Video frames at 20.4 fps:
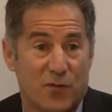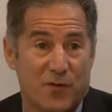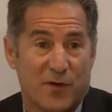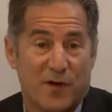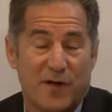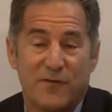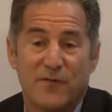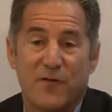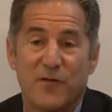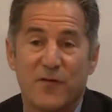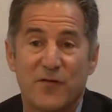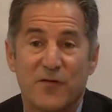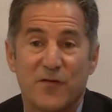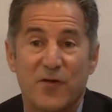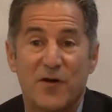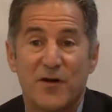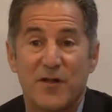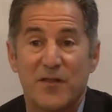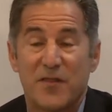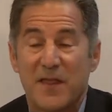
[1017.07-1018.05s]
when I first
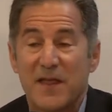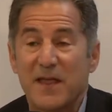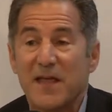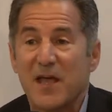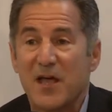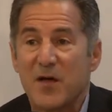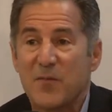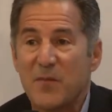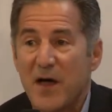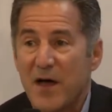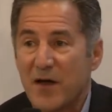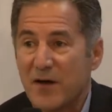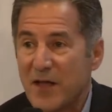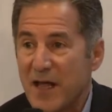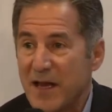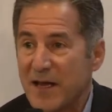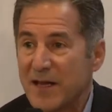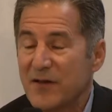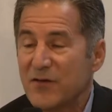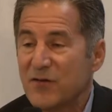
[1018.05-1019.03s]
started thinking about
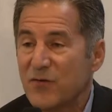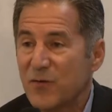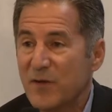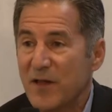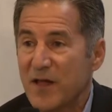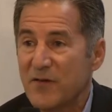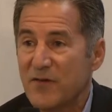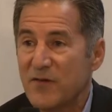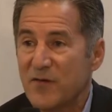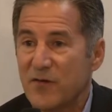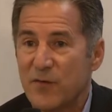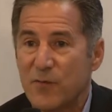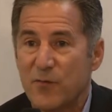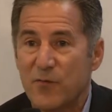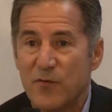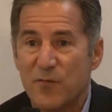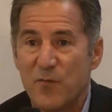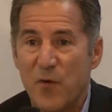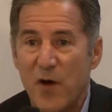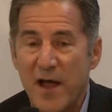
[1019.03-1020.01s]
getting into relationship
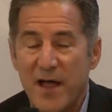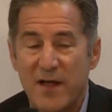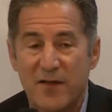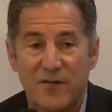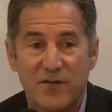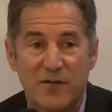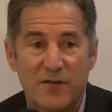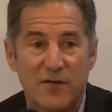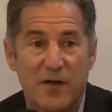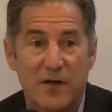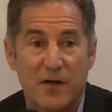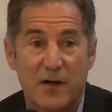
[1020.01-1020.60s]
with brands.